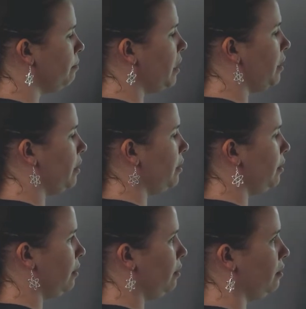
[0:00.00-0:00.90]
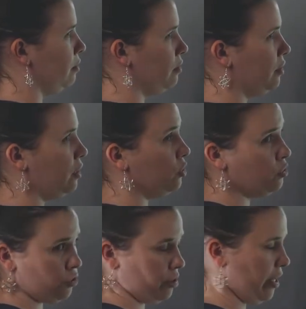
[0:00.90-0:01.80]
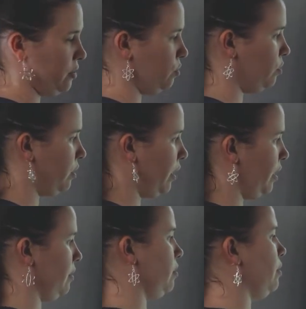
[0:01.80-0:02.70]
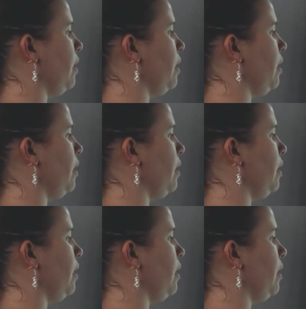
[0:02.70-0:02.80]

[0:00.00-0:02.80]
to make it neutralize, in order to cancel